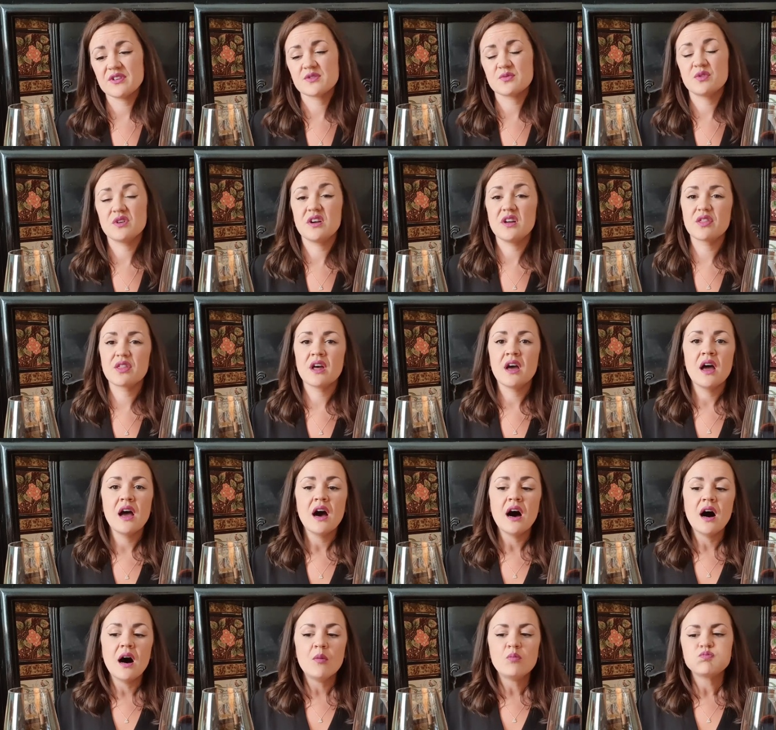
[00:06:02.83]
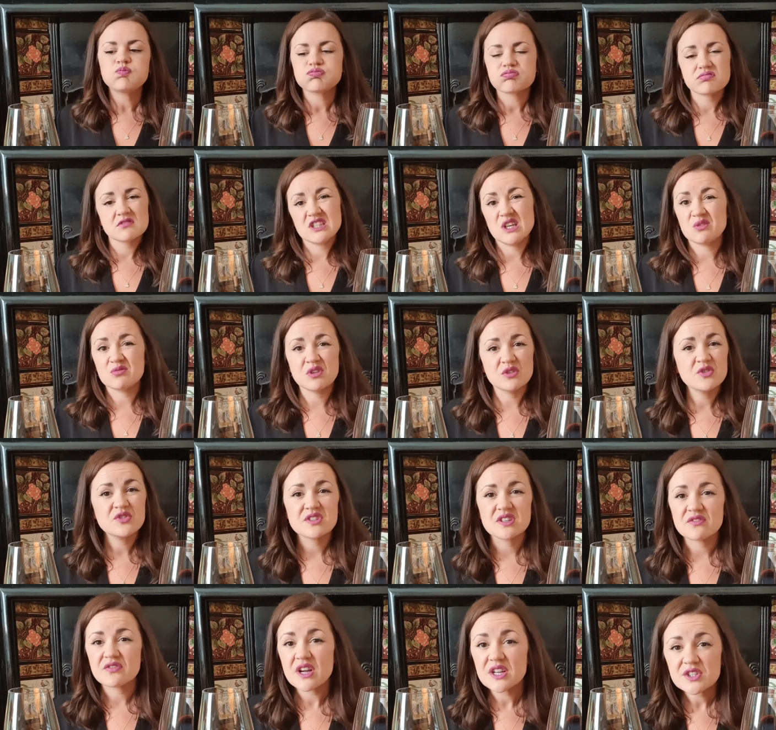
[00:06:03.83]
with your
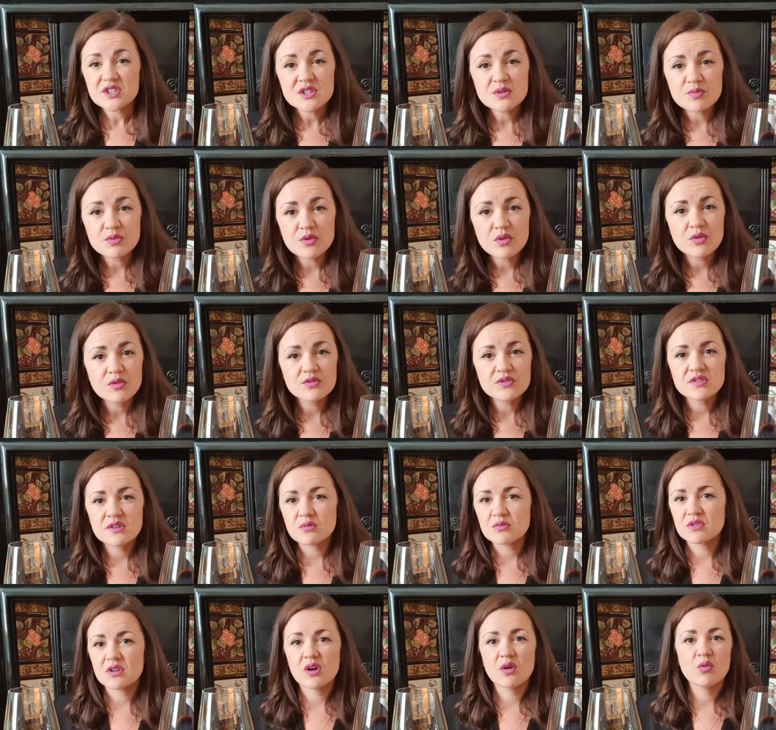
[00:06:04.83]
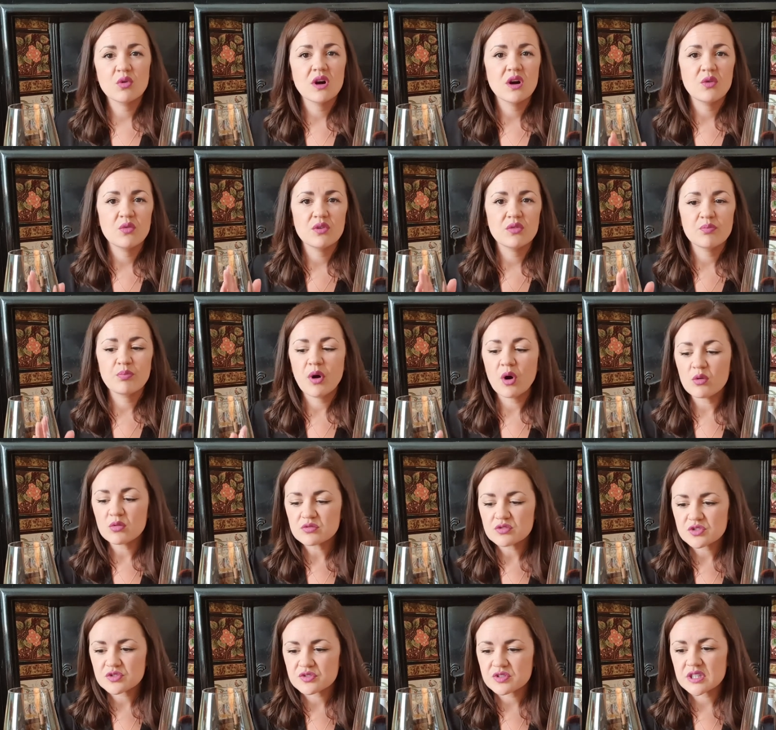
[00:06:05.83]
roasted vegetables, it would go well with
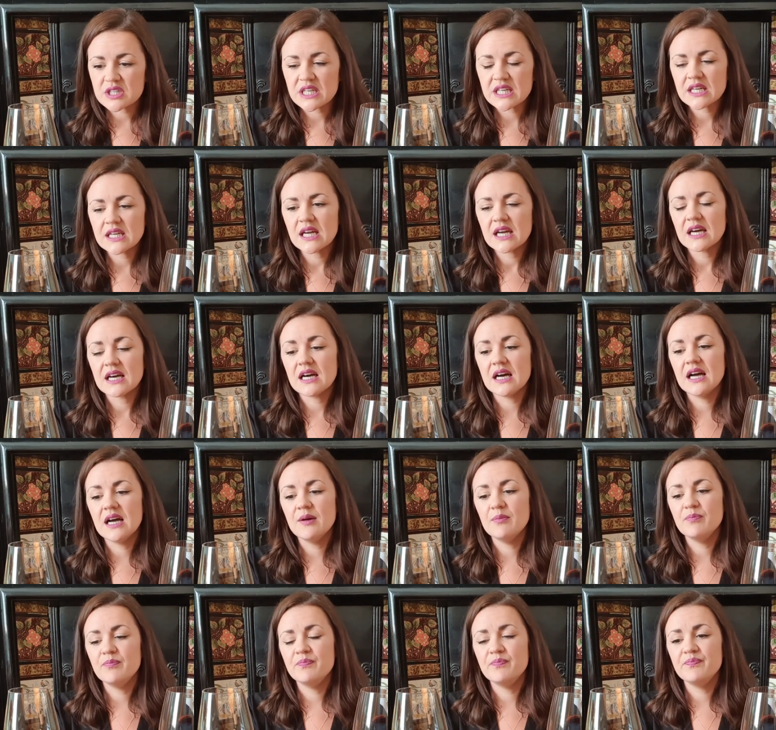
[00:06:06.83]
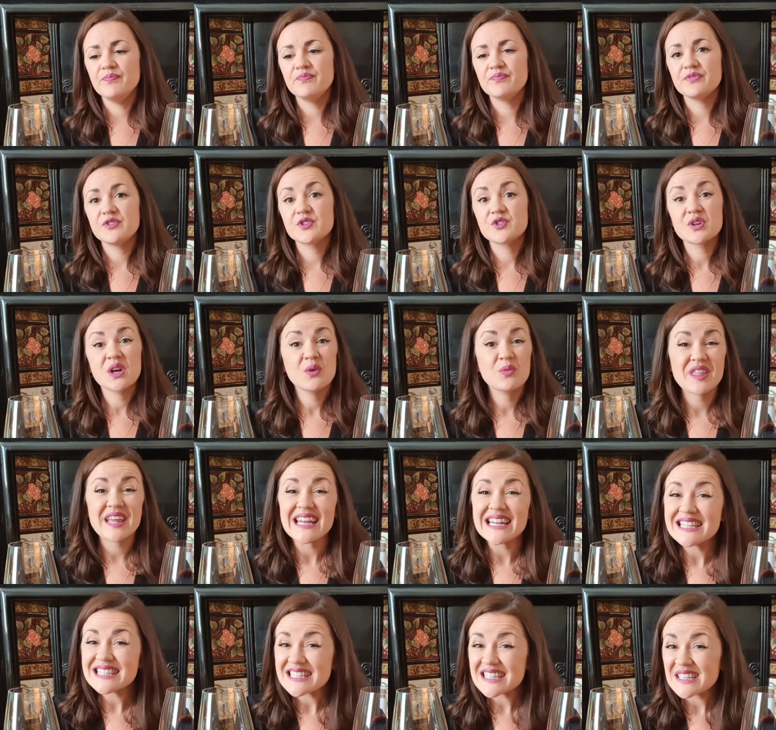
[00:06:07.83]
poultry, try it with
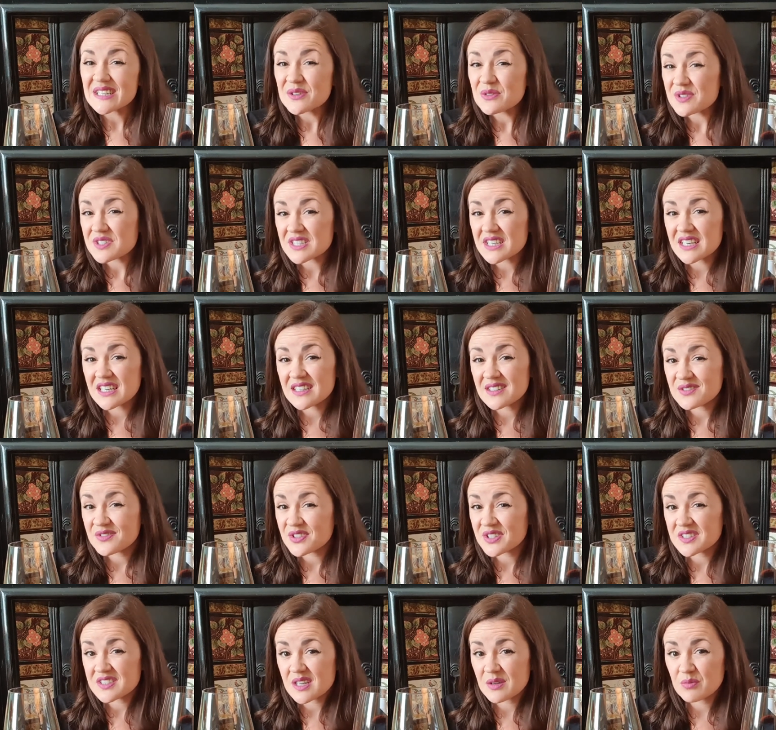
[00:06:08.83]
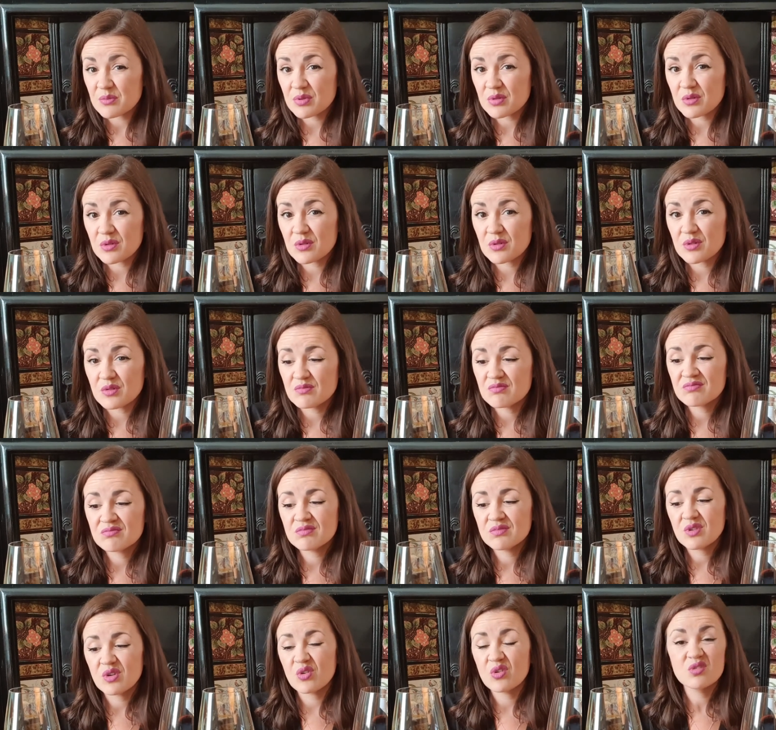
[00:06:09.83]
Indian cuisine for example,
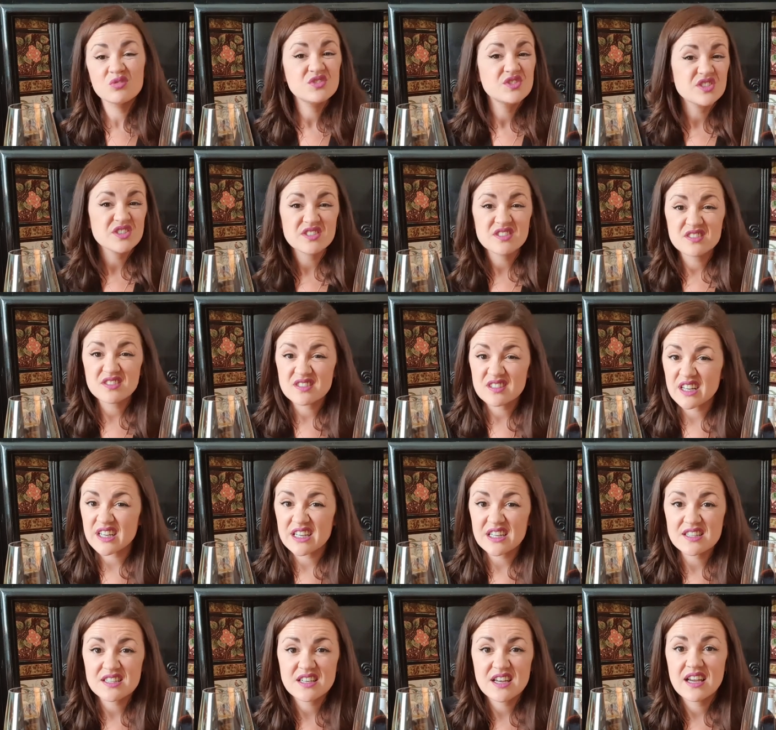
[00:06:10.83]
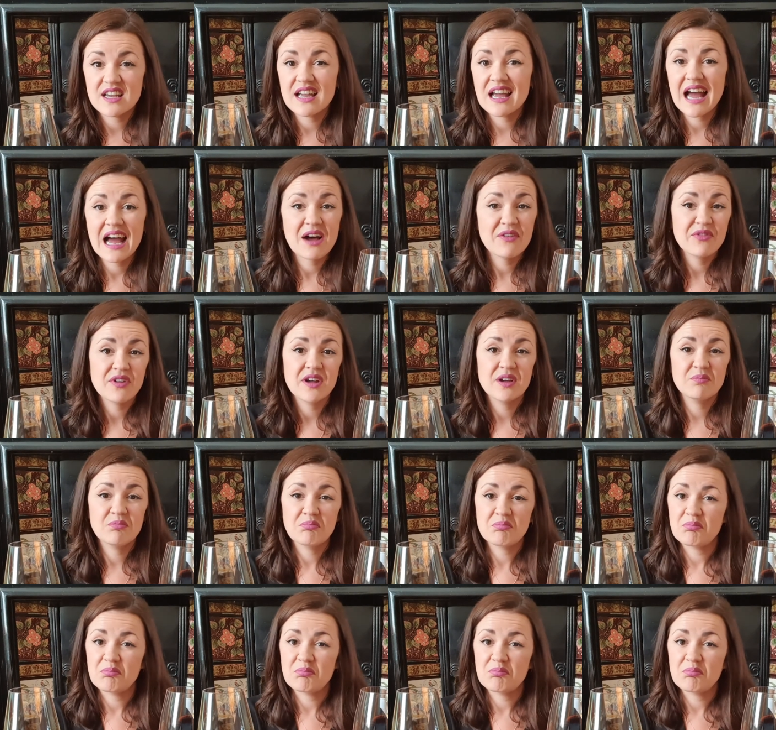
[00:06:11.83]
or just like I say, have it